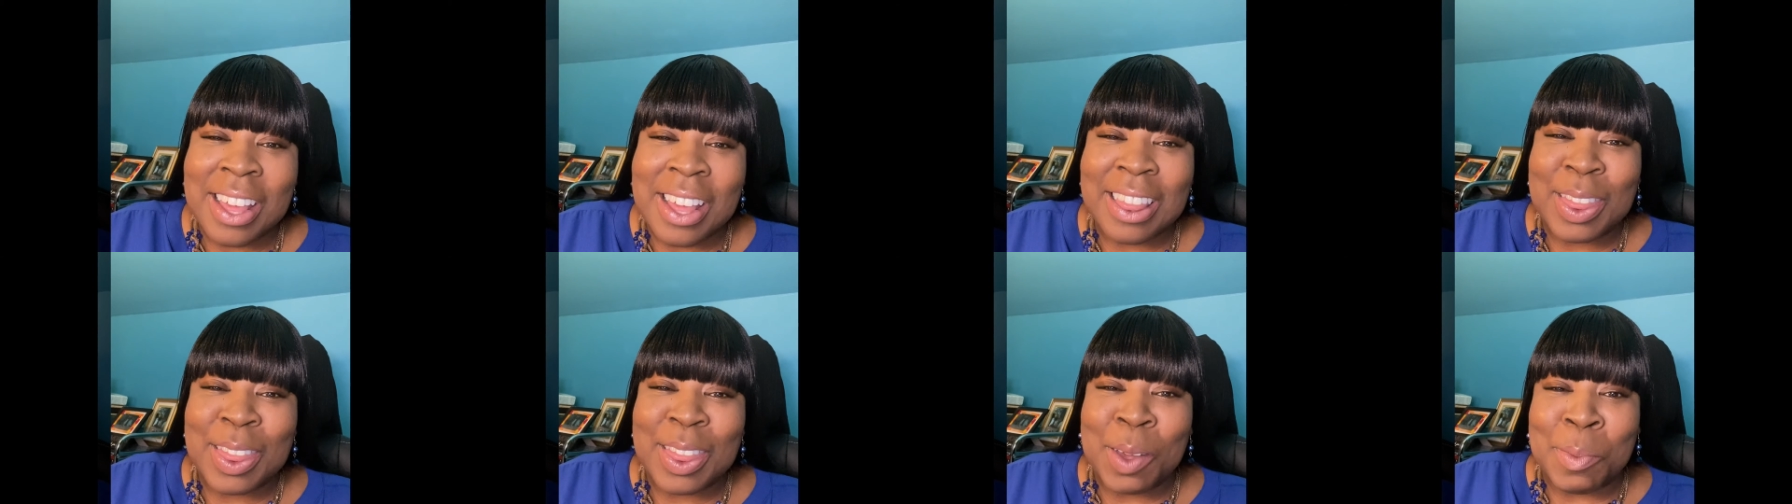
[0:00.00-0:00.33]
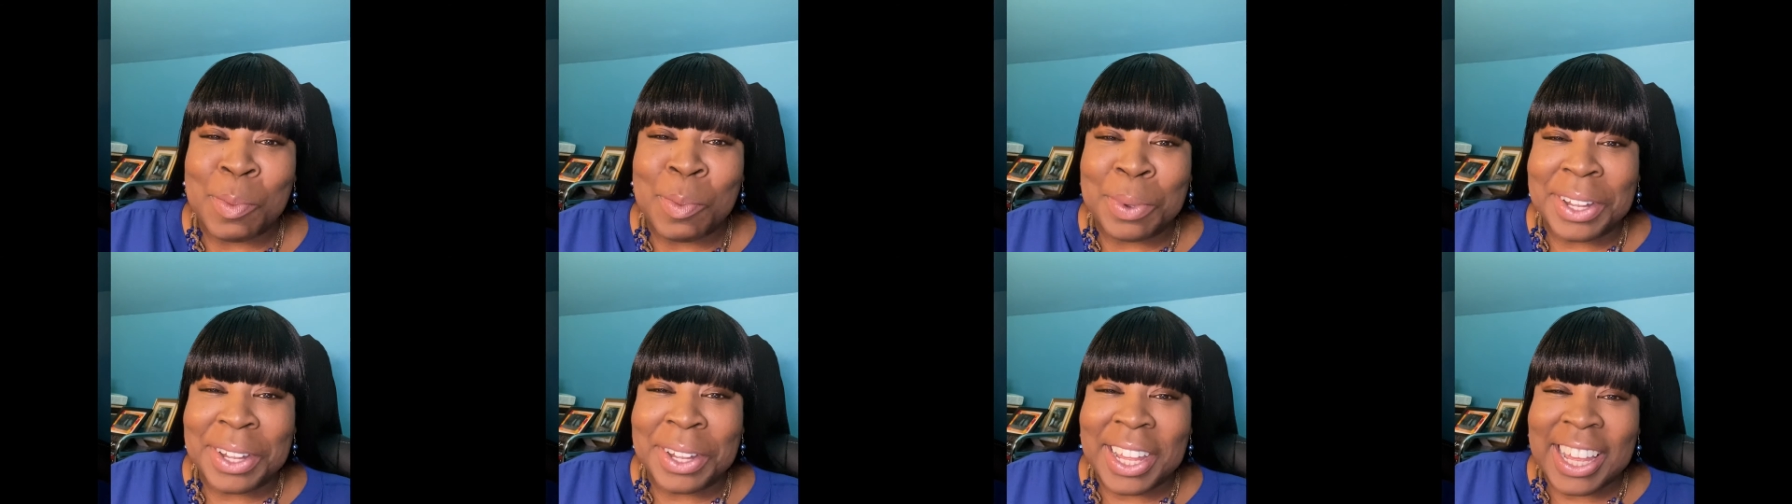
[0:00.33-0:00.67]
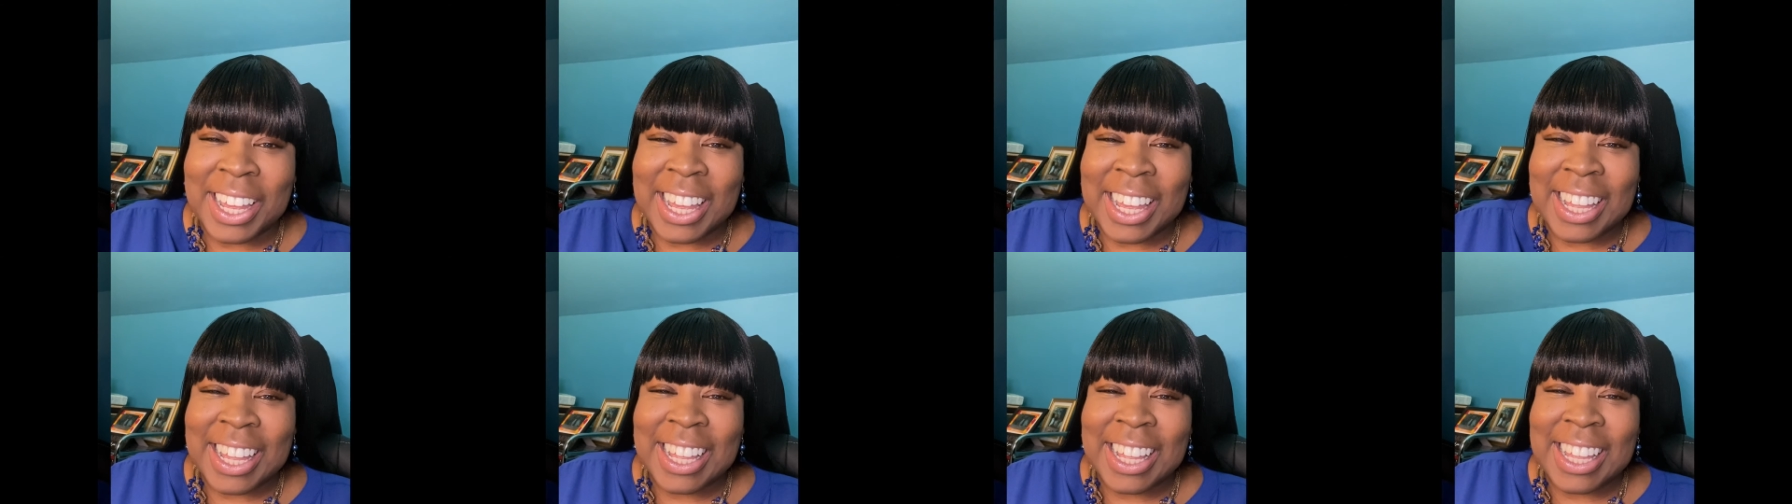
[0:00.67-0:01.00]
The
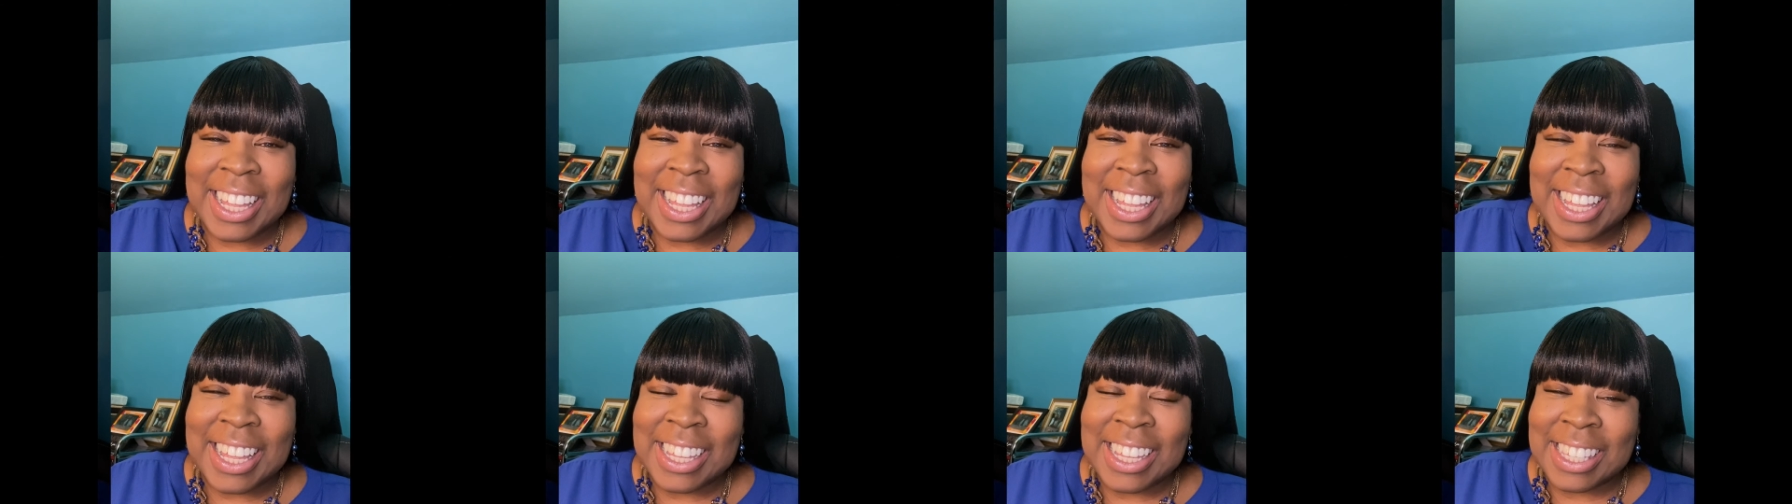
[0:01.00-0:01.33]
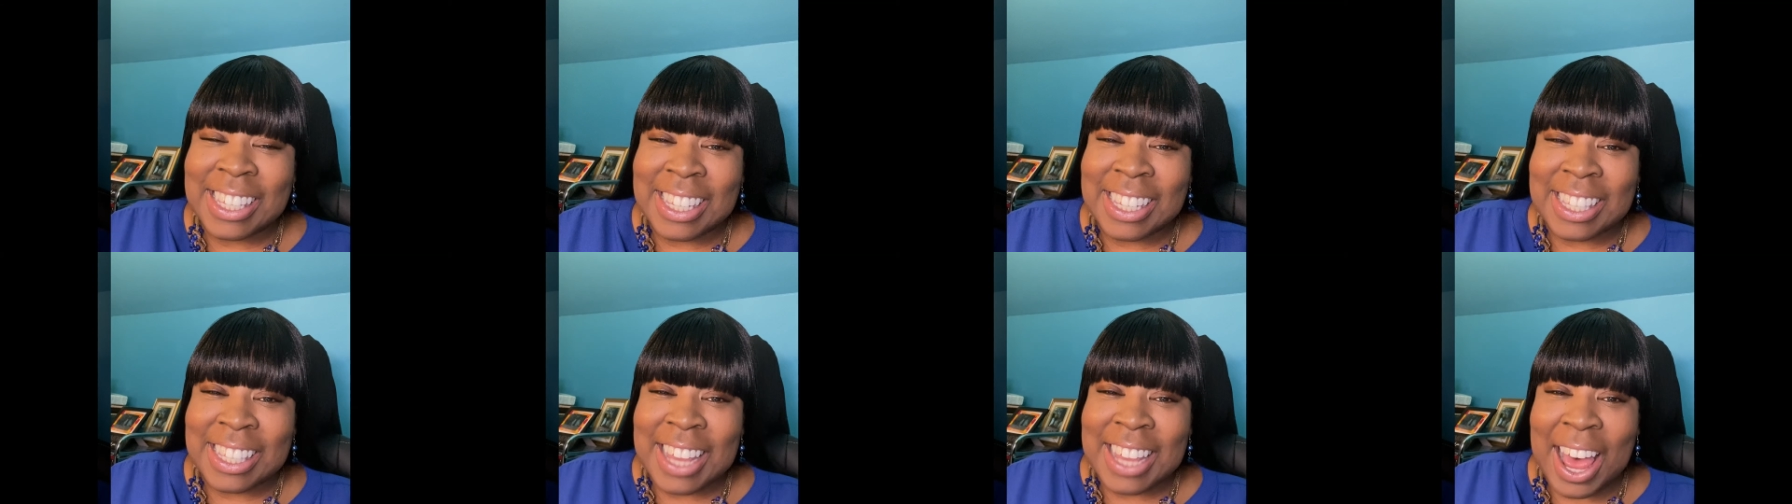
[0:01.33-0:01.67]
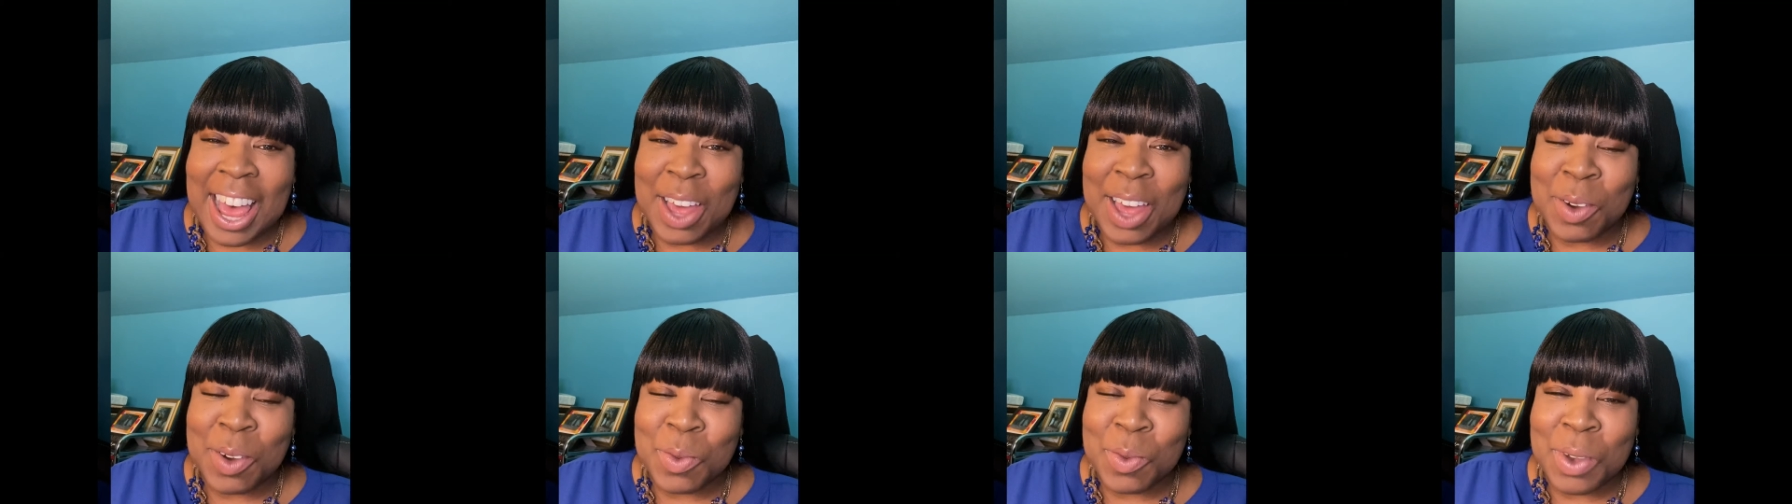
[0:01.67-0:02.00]
book is
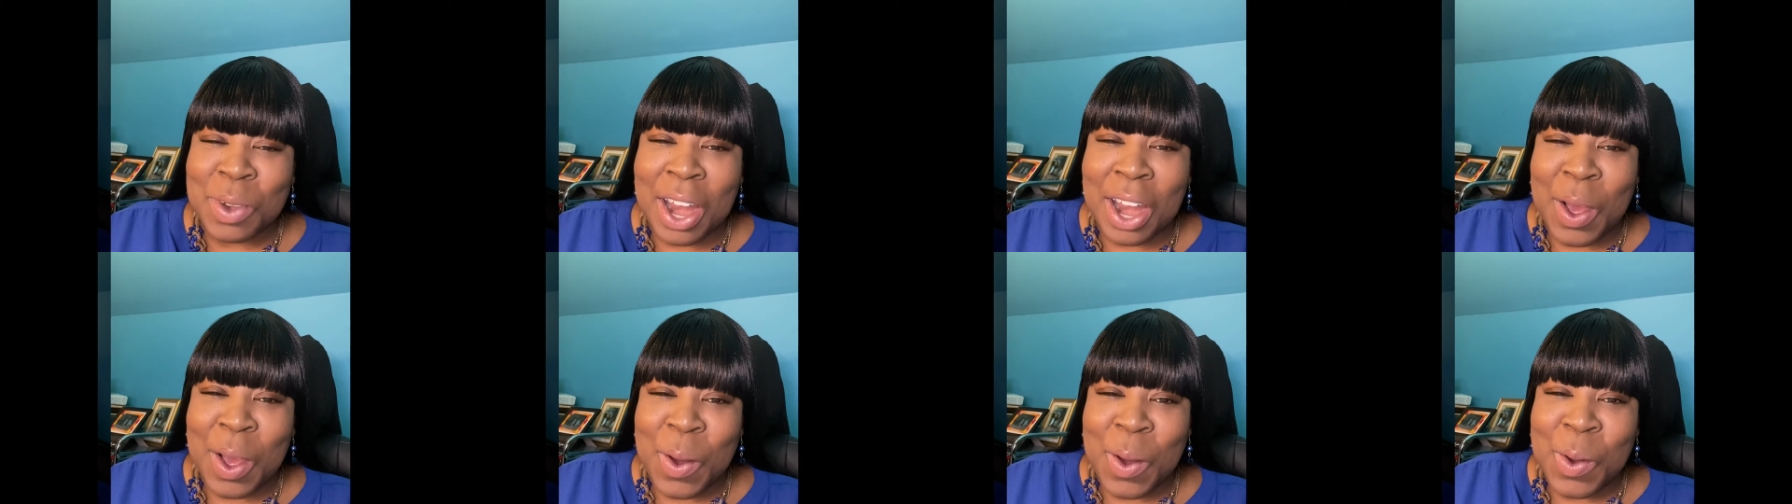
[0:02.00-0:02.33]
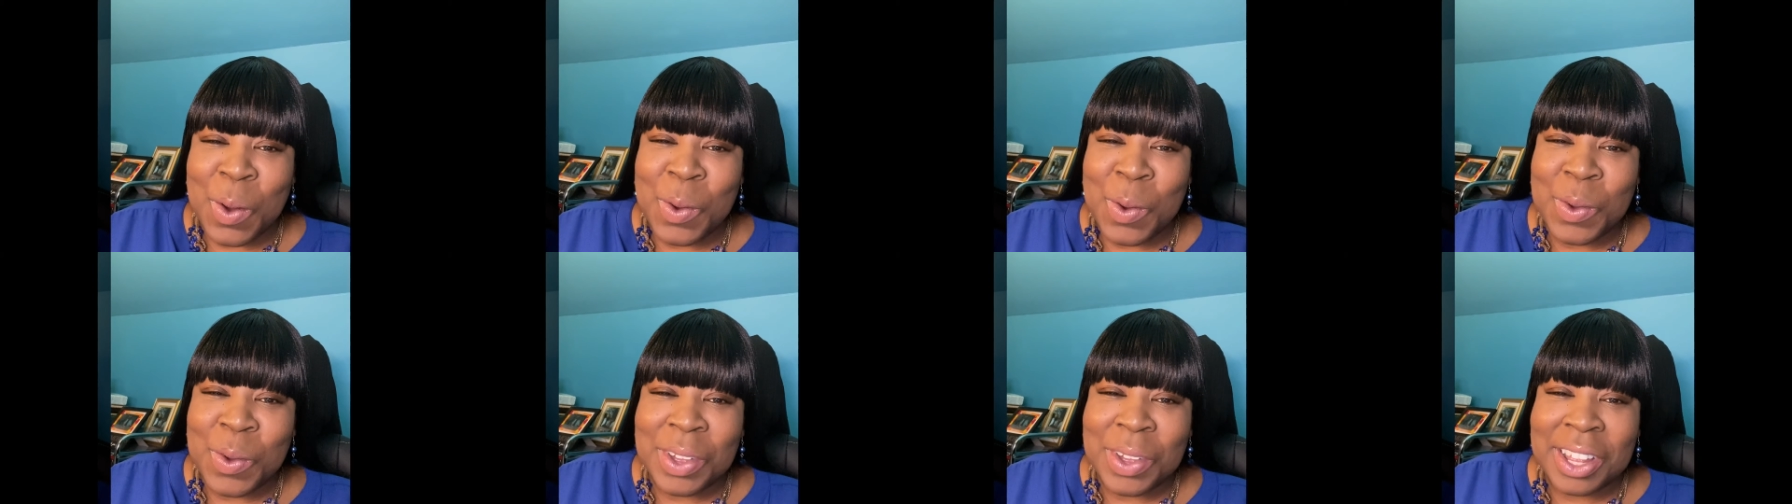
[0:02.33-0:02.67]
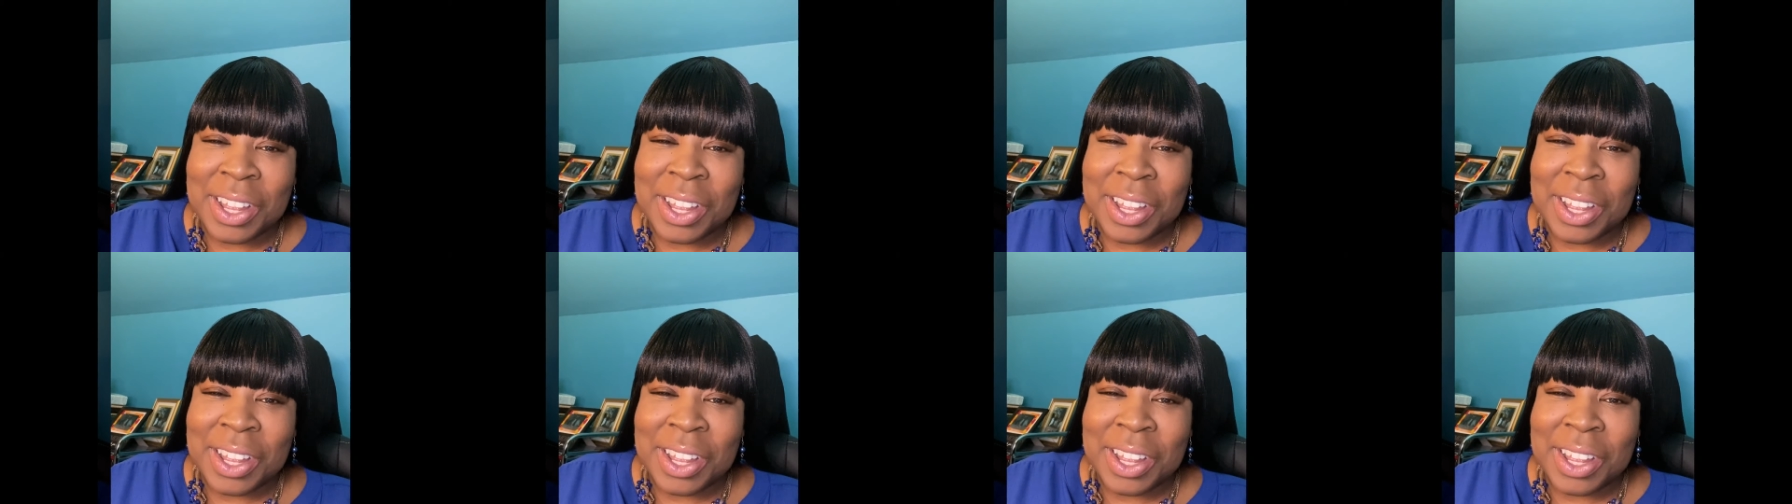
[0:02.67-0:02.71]
entitled No.